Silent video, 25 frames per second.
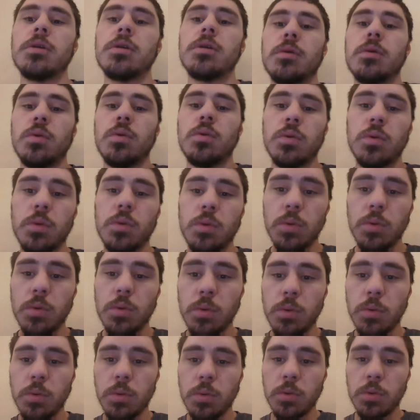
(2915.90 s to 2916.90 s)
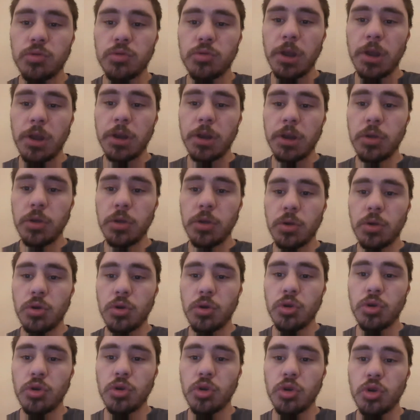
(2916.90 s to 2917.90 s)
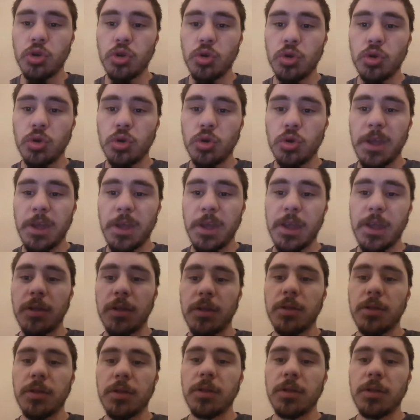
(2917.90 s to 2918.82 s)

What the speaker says: Strider 2 PSX. Nice.